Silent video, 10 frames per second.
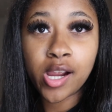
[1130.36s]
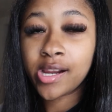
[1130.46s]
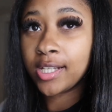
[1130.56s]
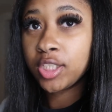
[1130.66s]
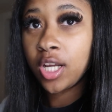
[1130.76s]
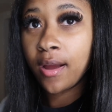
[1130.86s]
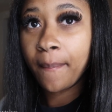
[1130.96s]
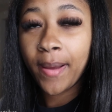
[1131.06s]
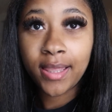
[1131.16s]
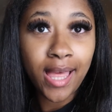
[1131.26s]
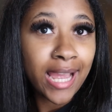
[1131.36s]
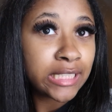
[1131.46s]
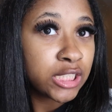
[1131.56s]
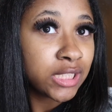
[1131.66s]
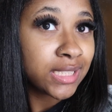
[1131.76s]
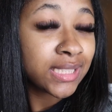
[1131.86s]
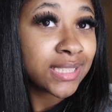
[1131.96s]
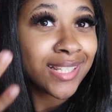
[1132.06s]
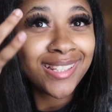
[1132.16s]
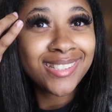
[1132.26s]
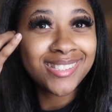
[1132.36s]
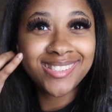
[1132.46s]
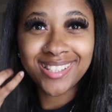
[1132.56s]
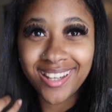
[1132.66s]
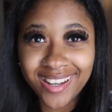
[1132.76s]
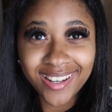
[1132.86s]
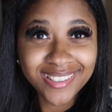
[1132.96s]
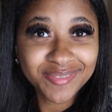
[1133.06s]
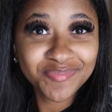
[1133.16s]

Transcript: Alright, y'all. My lashes is done.